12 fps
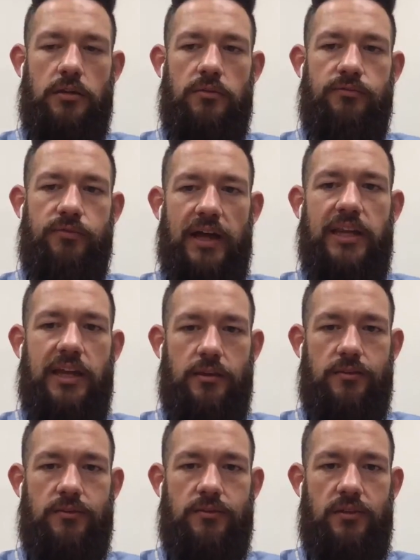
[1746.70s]

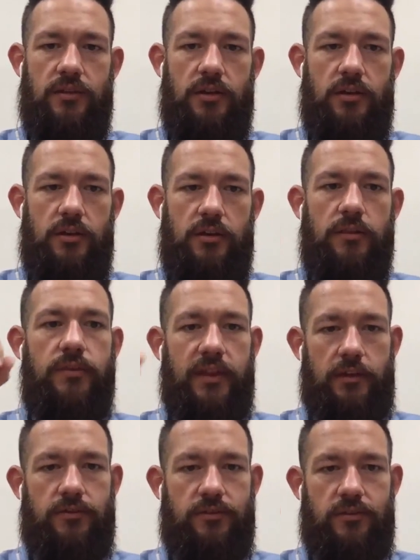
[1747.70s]
finance
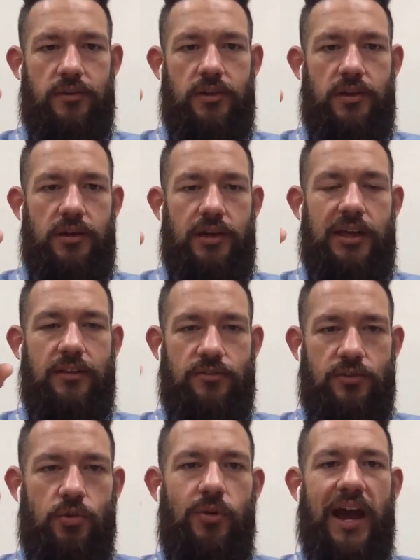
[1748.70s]
this
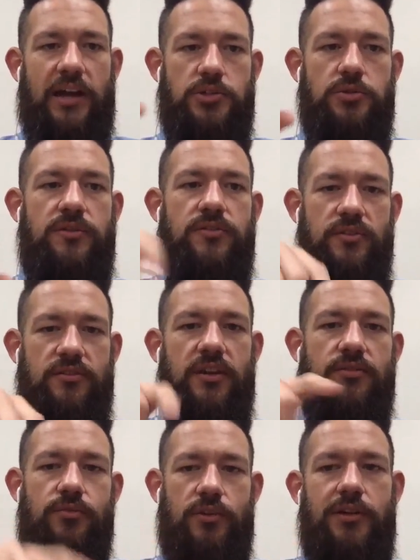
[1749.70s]
is to actually
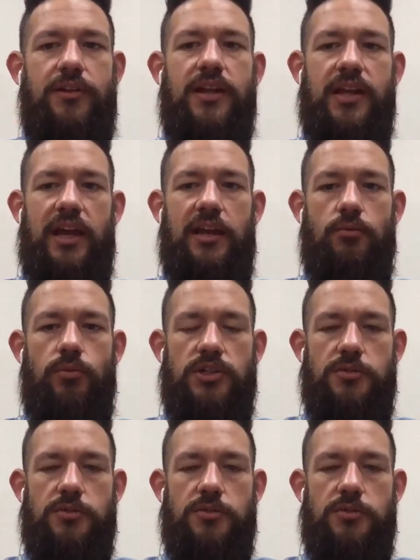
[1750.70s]
successfully litigate, which